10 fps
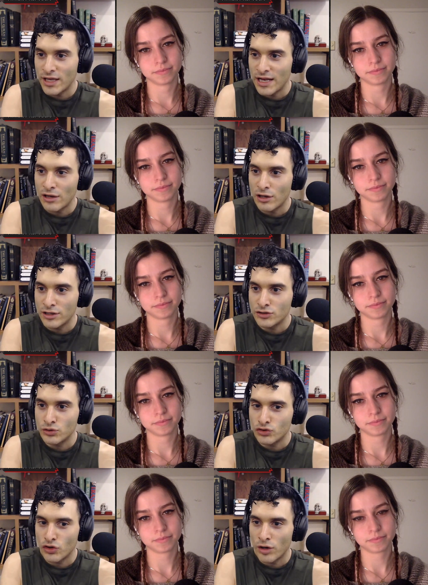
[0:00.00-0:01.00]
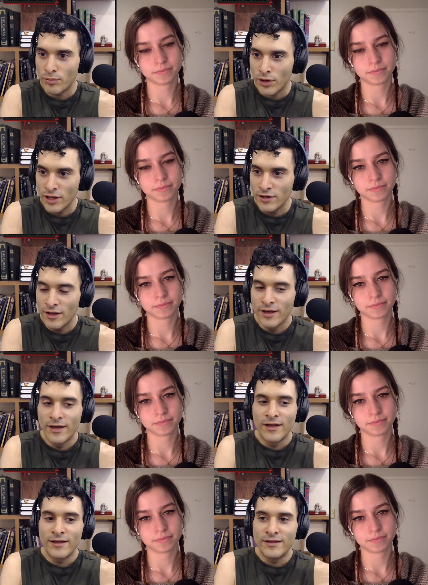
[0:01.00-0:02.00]
Speaker 1: it out unless you draw blood,
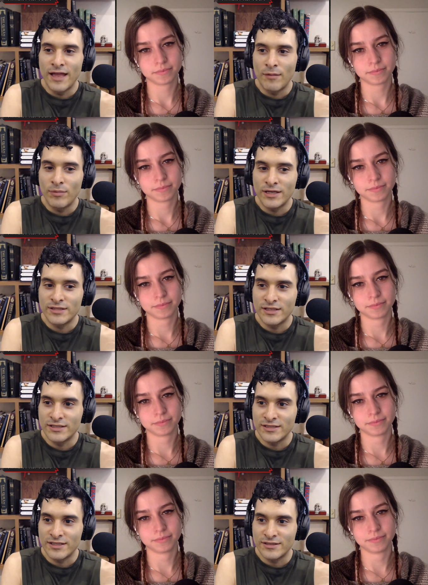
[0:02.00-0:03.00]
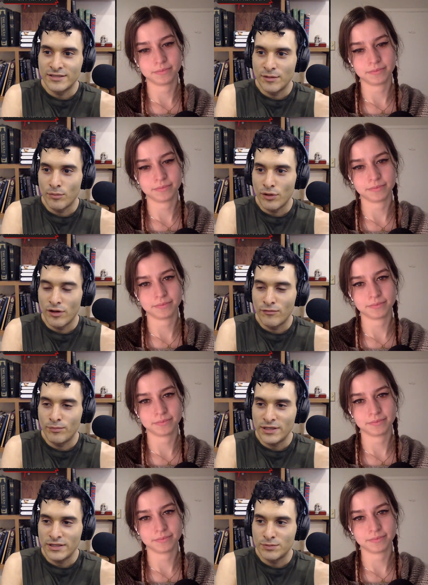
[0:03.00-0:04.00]
that makes it a symbol of
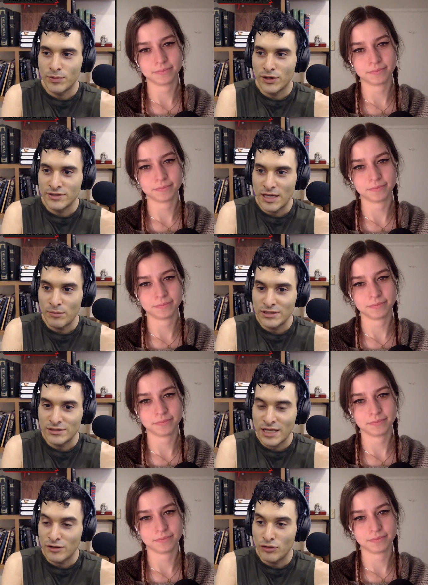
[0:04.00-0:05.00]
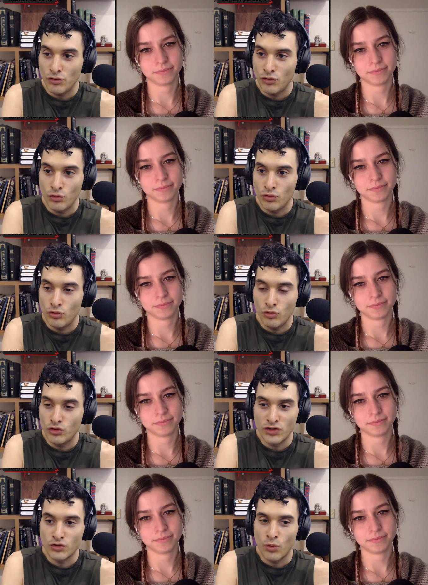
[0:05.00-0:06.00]
peace because that means that you you
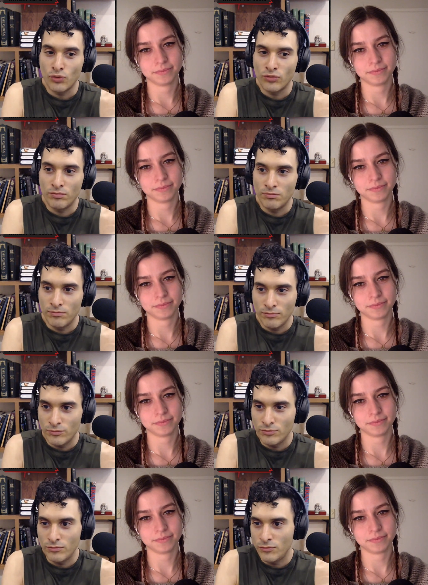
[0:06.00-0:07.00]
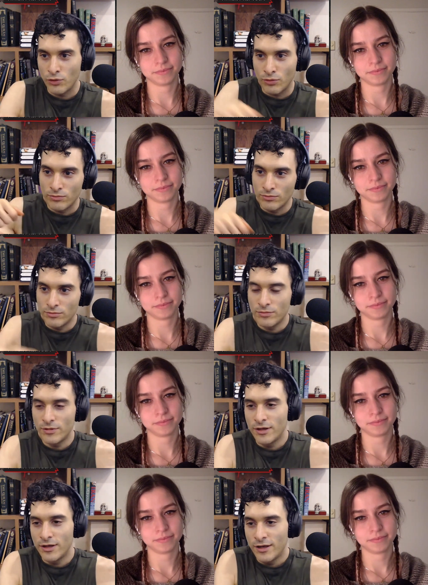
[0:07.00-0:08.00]
just don't, you know,
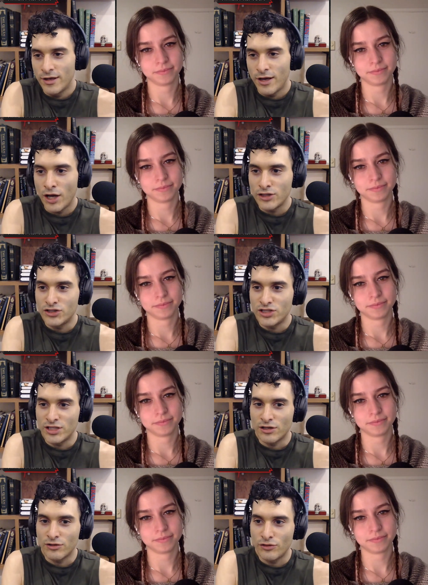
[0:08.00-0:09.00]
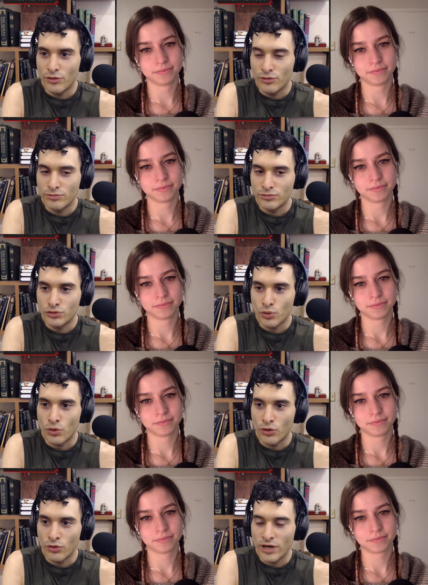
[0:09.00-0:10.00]
unshield your
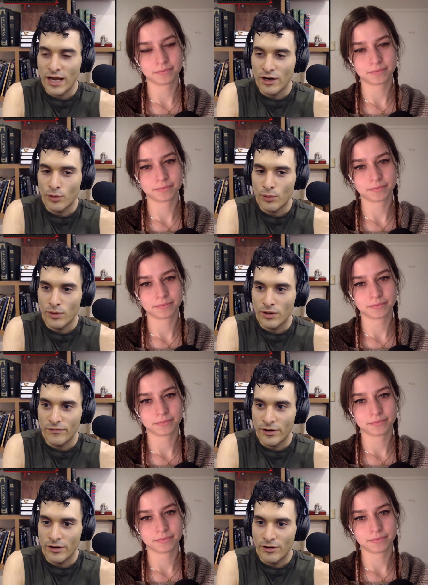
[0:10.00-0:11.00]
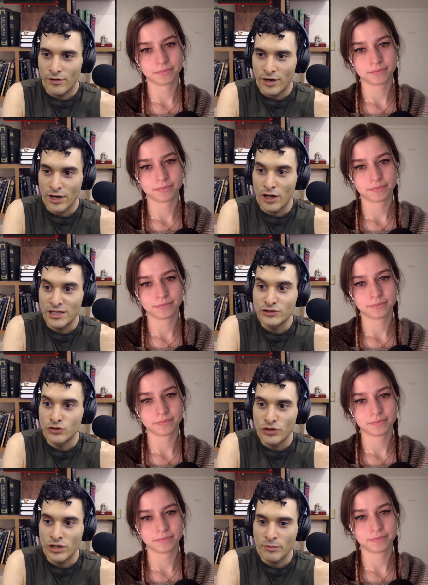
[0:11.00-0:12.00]
sword or dagger or whatever. Like unless
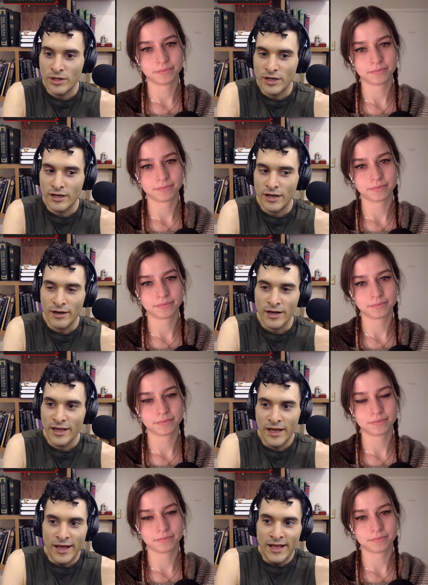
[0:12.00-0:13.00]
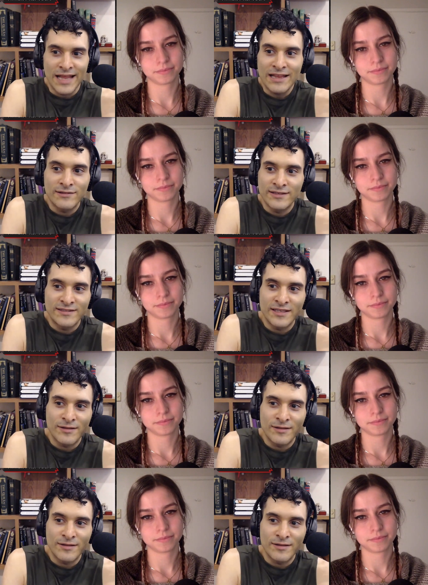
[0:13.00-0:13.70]
you really mean it. I like that doesn't seem